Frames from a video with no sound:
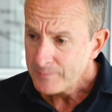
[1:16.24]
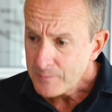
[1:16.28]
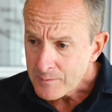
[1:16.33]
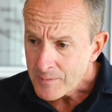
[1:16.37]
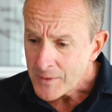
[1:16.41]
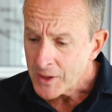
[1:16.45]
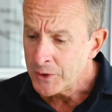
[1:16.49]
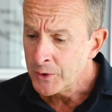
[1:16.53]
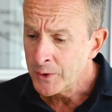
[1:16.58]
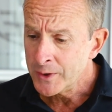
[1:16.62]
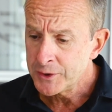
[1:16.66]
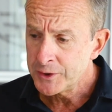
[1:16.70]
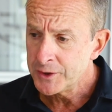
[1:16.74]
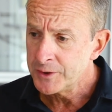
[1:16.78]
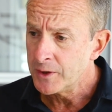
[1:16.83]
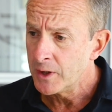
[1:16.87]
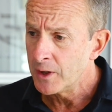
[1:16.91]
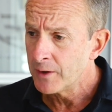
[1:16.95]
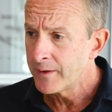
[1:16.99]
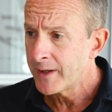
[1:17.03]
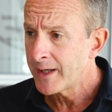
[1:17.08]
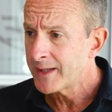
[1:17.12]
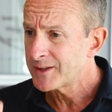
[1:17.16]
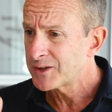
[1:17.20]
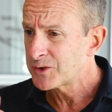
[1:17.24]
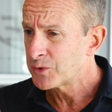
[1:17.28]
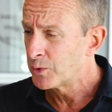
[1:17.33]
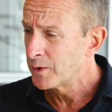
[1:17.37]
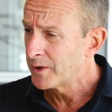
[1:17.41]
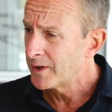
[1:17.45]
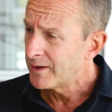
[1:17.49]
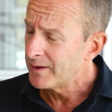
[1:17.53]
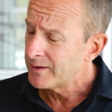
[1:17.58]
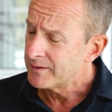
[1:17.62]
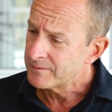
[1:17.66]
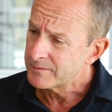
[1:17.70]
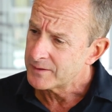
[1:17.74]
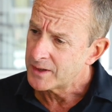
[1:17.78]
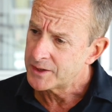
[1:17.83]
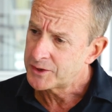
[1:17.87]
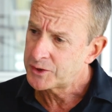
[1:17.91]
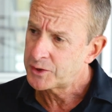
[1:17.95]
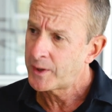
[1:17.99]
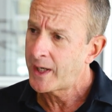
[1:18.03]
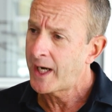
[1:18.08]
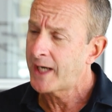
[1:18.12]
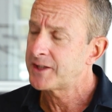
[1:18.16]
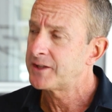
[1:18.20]
You know, as you know, that sort of
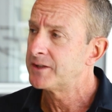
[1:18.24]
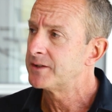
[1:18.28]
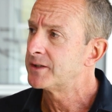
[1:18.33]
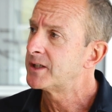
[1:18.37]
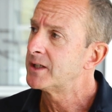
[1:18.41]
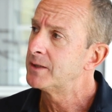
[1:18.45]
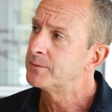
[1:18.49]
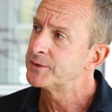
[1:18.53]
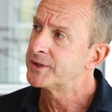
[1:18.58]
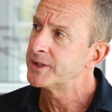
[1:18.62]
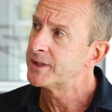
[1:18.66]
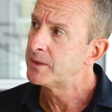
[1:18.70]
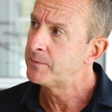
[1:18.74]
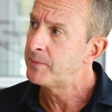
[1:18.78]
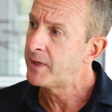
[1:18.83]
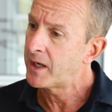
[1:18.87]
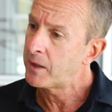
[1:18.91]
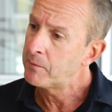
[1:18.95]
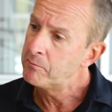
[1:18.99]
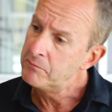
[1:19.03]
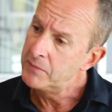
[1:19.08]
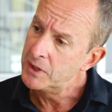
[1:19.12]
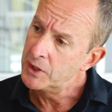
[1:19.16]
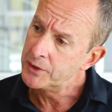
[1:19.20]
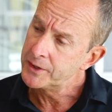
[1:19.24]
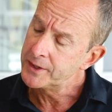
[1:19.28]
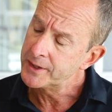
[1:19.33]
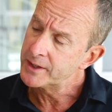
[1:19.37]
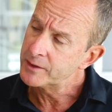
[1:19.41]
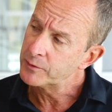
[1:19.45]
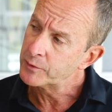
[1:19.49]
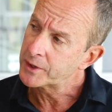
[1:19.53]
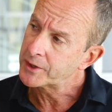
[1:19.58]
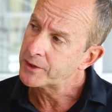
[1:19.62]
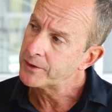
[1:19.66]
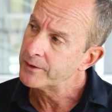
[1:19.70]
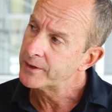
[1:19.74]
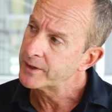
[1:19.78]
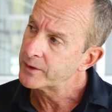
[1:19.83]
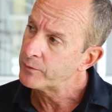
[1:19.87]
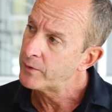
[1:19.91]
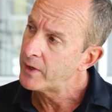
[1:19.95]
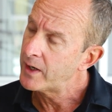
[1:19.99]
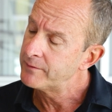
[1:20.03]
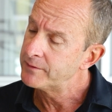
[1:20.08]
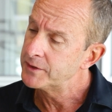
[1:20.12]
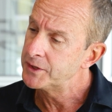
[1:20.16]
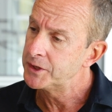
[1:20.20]
attraction comes in about $1 million in recurring
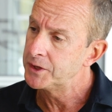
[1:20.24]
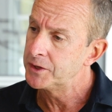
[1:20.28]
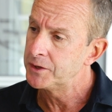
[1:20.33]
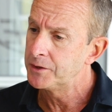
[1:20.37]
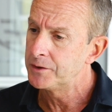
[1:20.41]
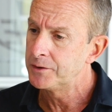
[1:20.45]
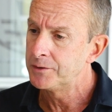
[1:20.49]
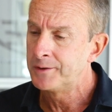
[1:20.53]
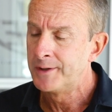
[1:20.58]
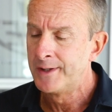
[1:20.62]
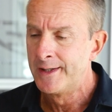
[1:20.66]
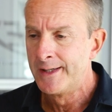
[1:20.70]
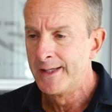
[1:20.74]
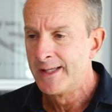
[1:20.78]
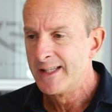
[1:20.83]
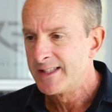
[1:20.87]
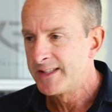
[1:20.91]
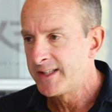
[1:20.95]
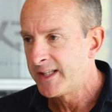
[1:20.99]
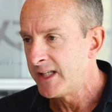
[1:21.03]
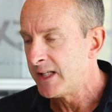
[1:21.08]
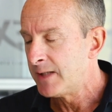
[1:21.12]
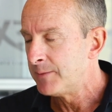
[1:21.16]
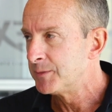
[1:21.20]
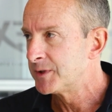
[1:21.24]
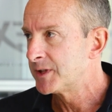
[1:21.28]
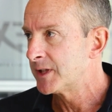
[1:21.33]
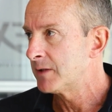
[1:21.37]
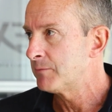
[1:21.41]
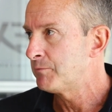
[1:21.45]
revenue, teams in